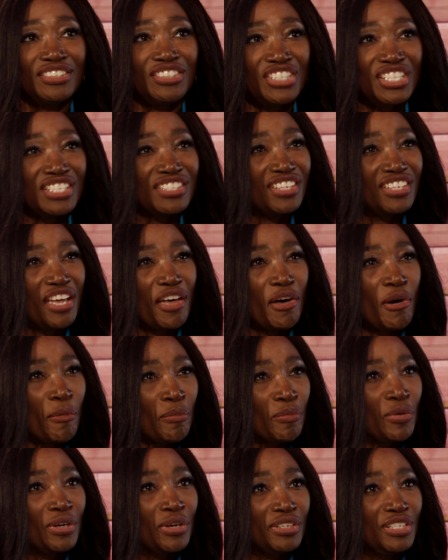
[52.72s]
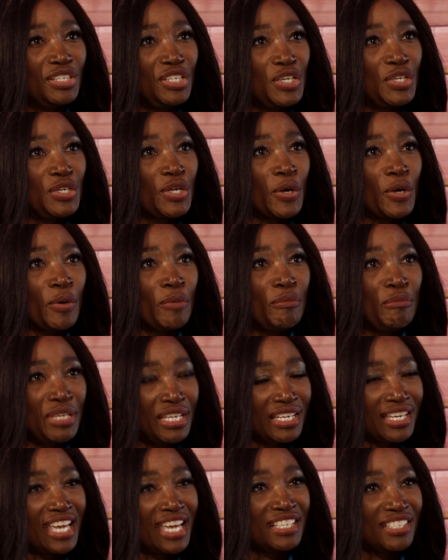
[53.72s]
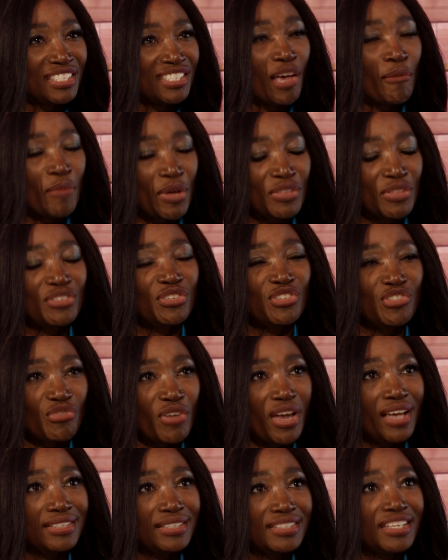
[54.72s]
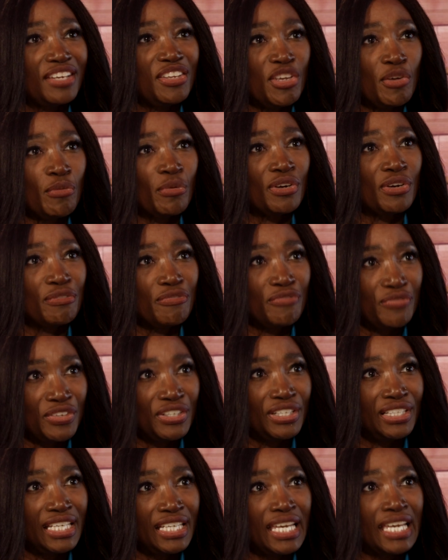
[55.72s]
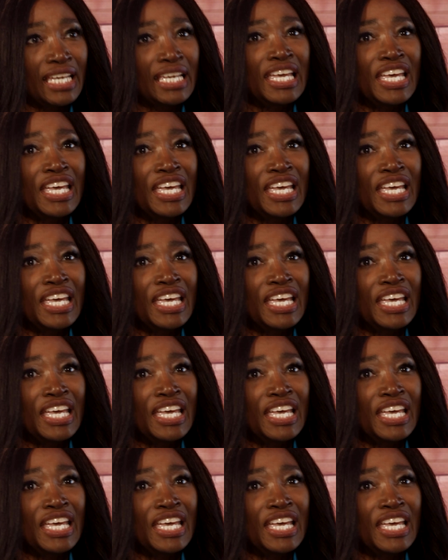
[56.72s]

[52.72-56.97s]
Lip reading: just to help, mitigate some of the stress that you were feeling,